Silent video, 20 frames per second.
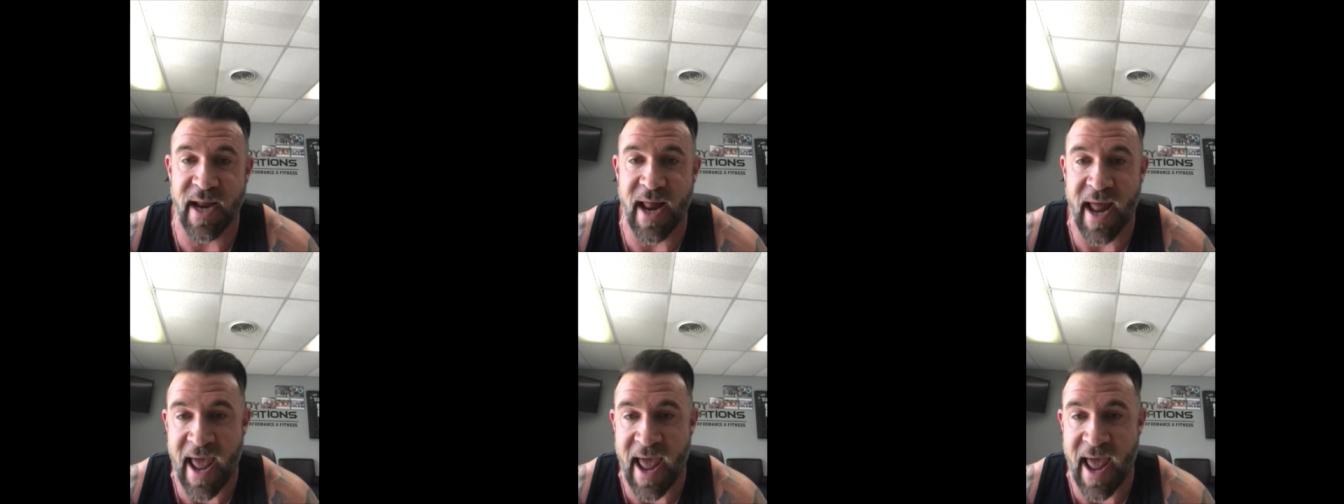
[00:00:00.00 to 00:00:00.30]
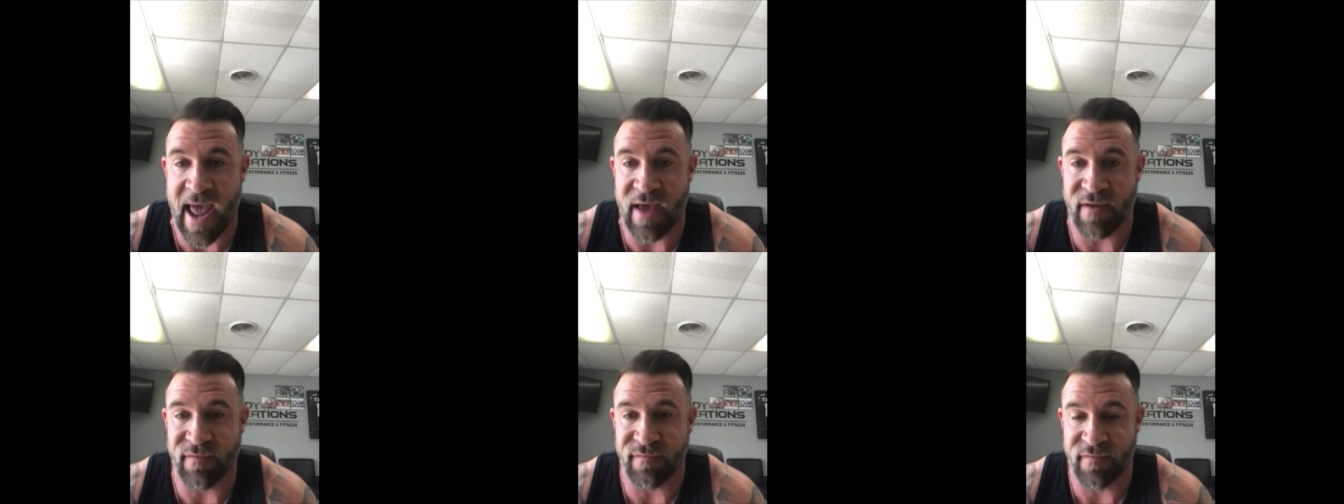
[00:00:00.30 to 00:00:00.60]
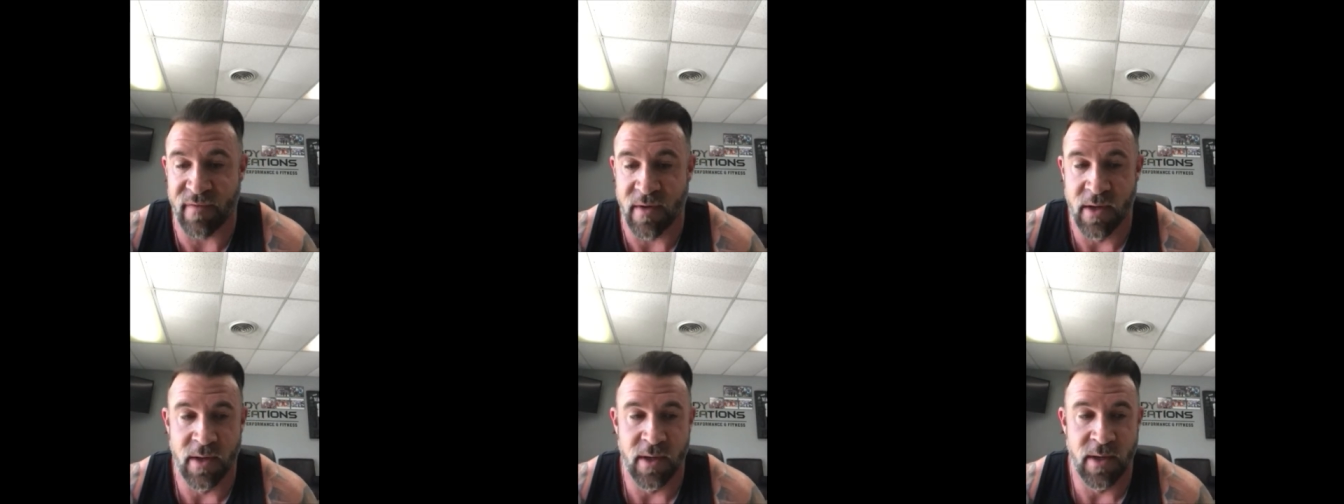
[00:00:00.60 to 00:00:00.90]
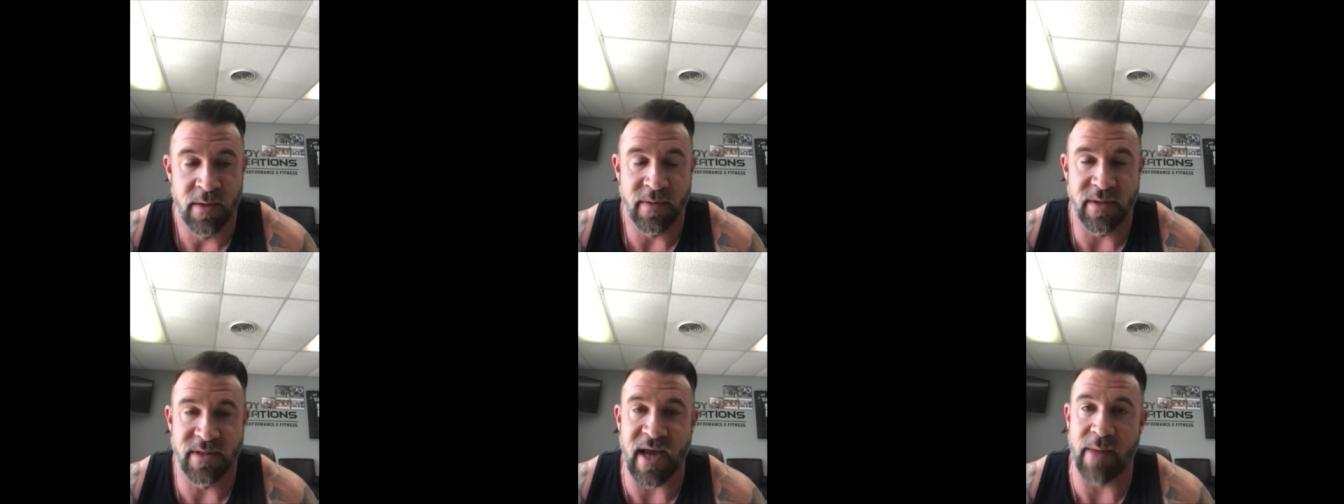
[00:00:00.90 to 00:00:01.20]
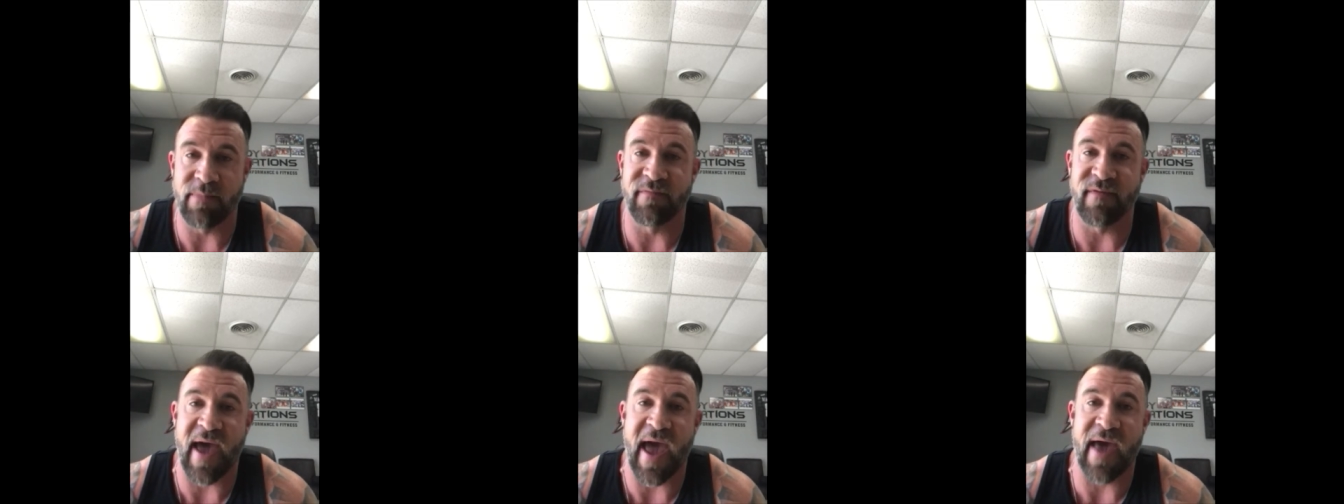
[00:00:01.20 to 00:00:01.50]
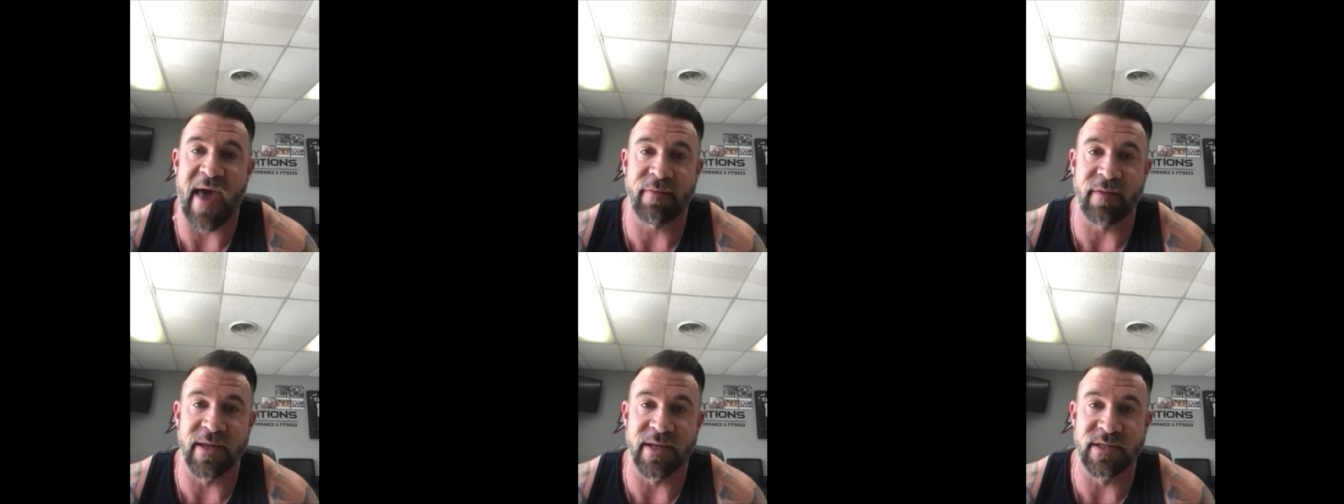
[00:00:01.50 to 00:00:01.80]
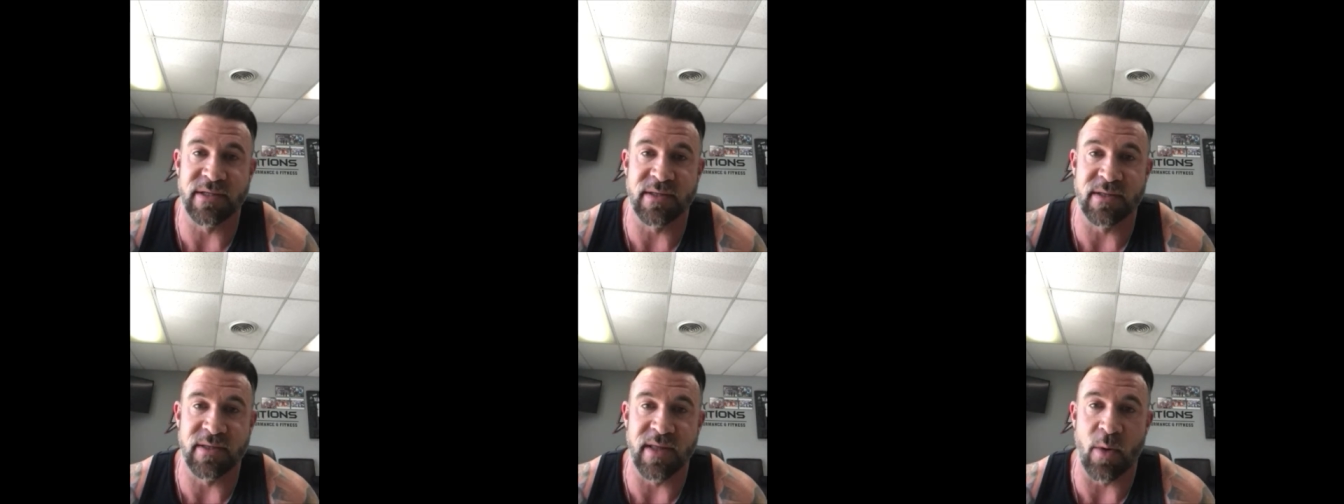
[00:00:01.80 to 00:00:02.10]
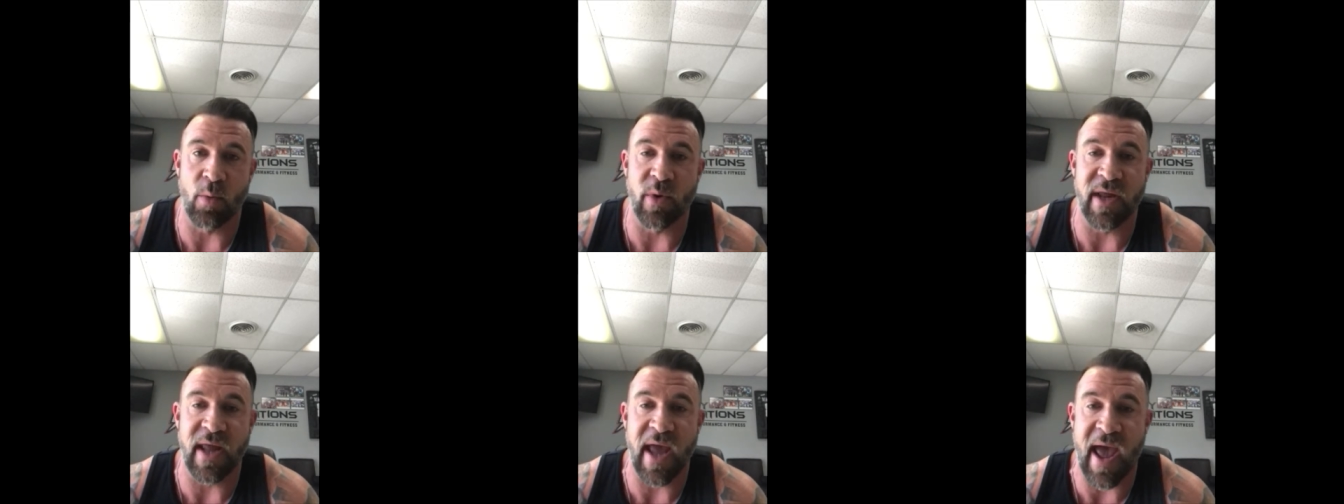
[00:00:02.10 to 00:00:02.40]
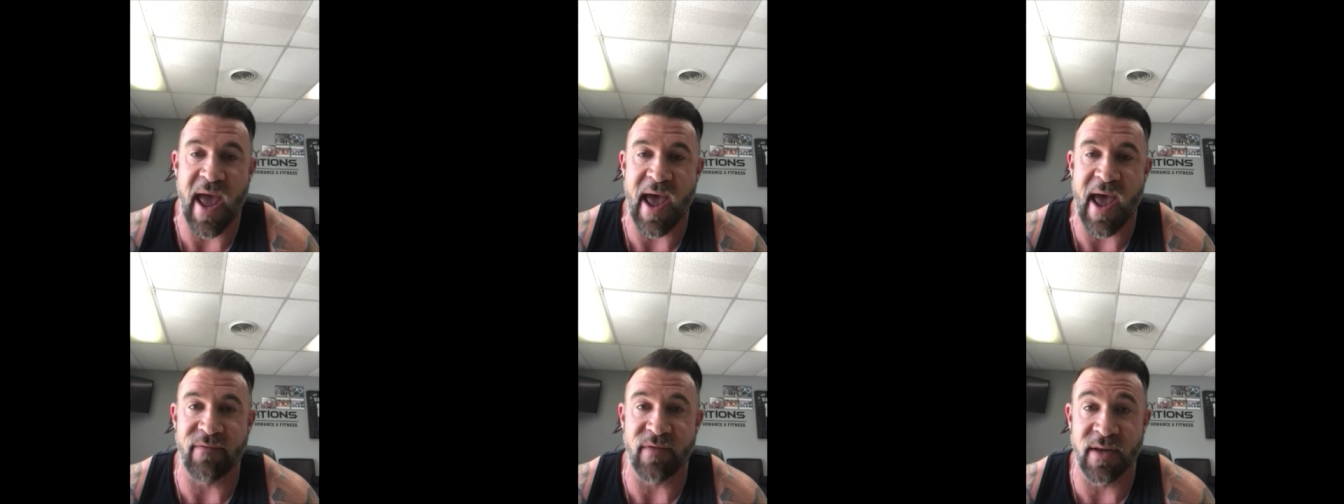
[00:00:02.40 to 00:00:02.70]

have the type of athletes that we have.